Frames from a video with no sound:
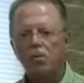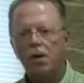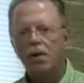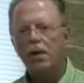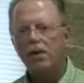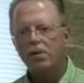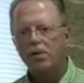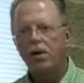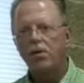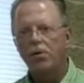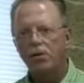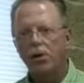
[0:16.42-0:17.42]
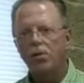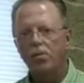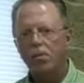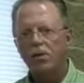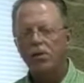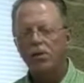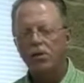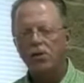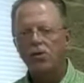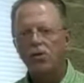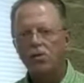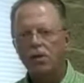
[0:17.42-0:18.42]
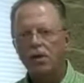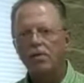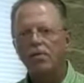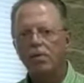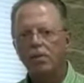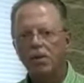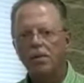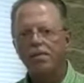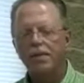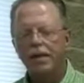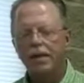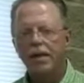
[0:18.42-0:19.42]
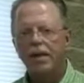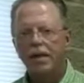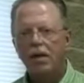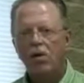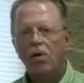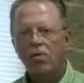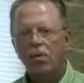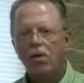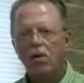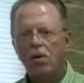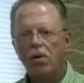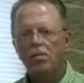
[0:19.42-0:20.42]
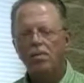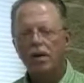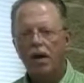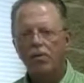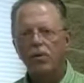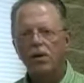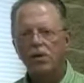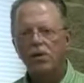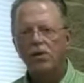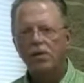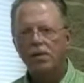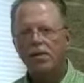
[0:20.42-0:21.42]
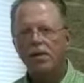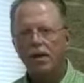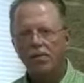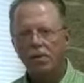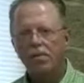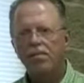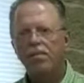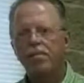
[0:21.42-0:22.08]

as well as other general business issues and from an overall governance level.